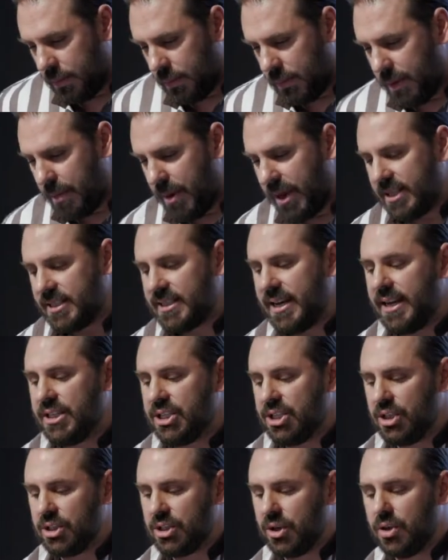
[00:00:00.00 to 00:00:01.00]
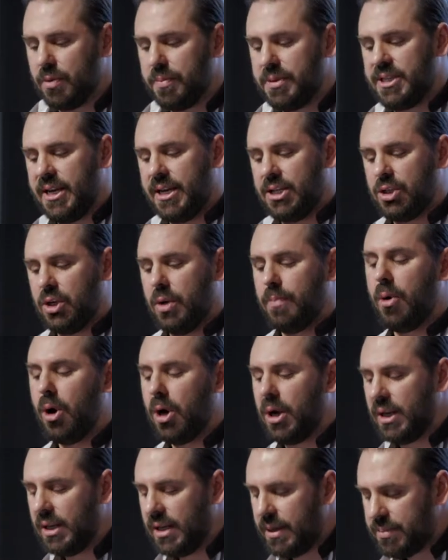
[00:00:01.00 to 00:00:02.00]
The meditations on the potential
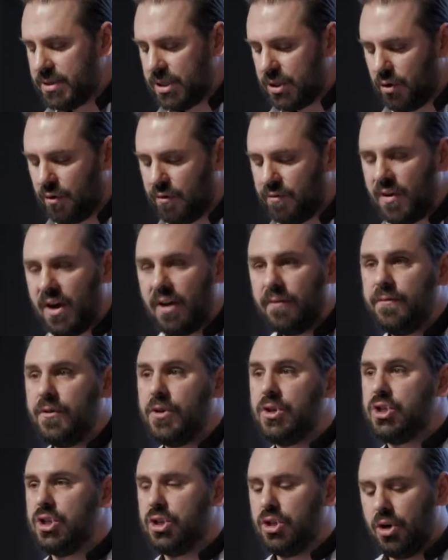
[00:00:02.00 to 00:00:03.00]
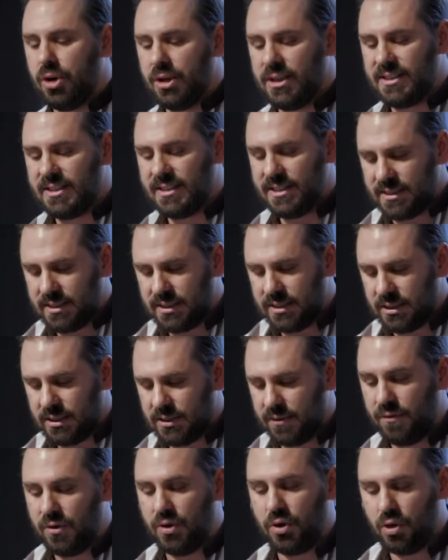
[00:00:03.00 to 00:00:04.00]
apocalyptic or far future non-existence
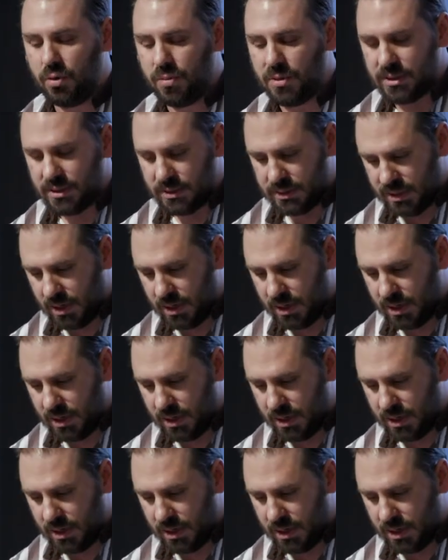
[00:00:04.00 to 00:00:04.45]
of humans